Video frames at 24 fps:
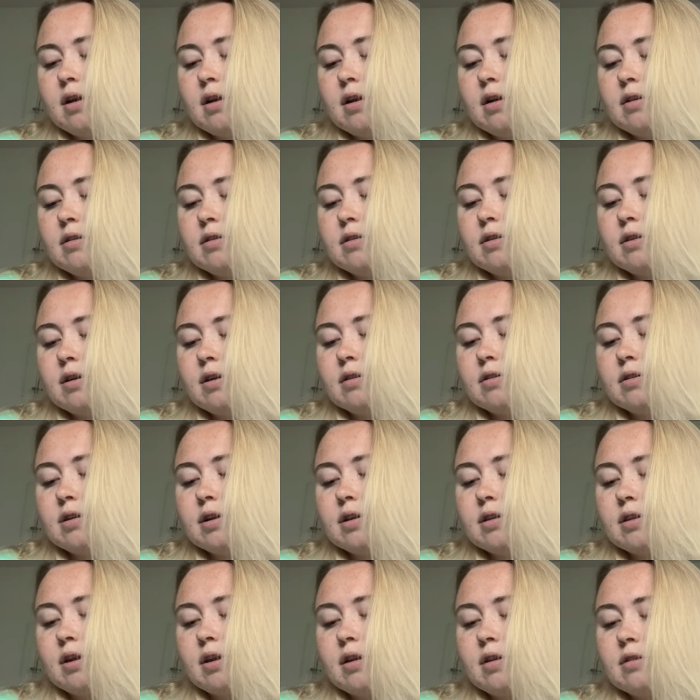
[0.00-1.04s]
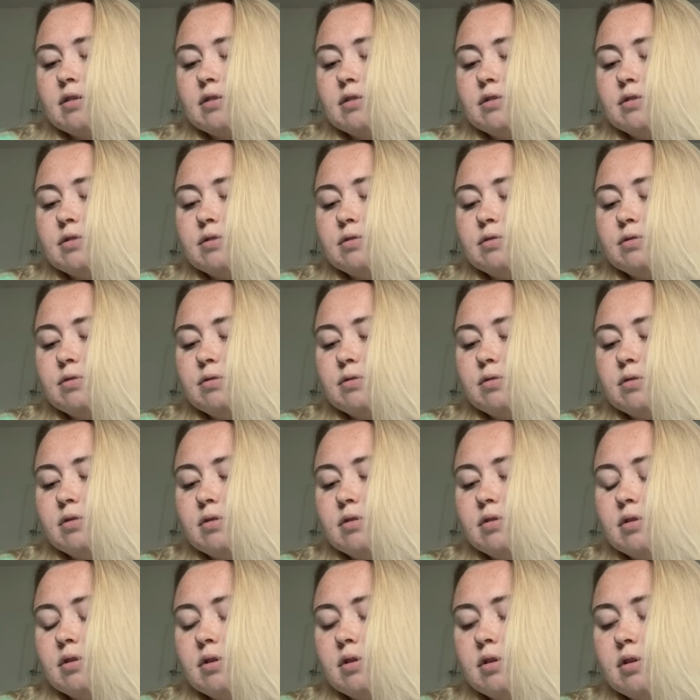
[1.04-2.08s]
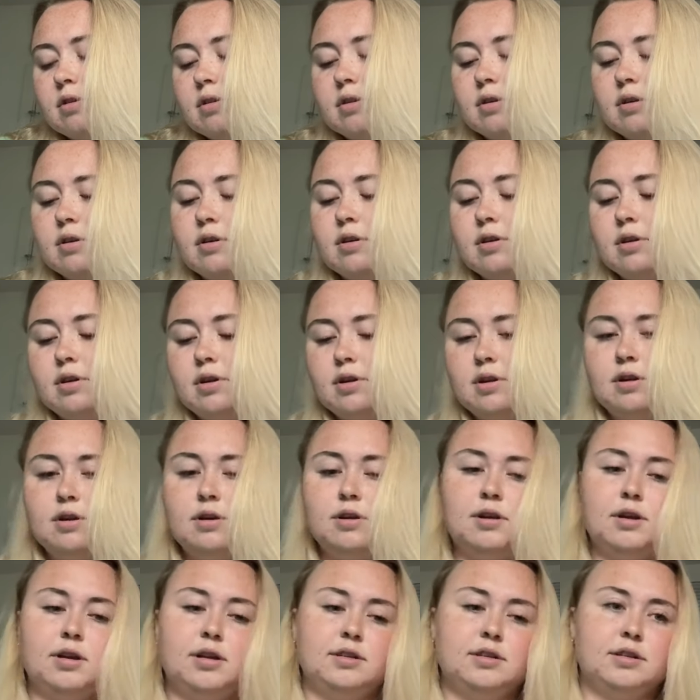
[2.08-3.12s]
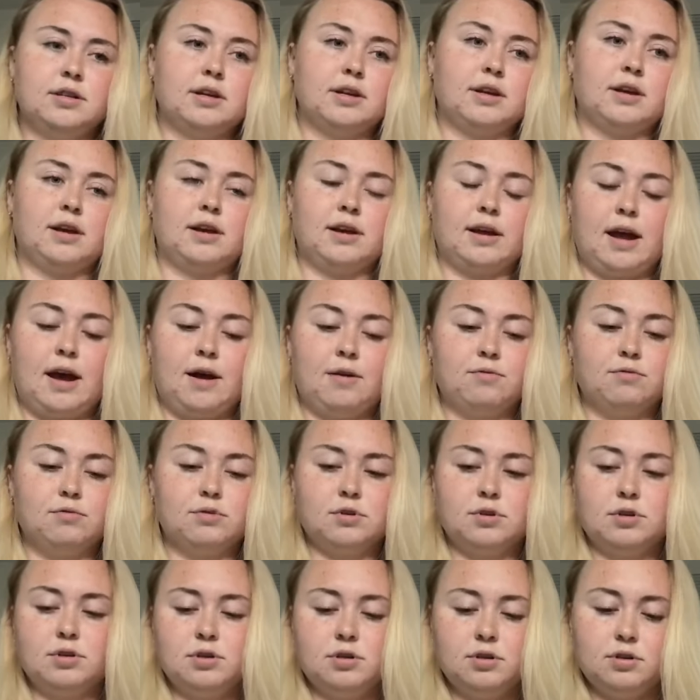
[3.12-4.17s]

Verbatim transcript: I did not take that into, into account.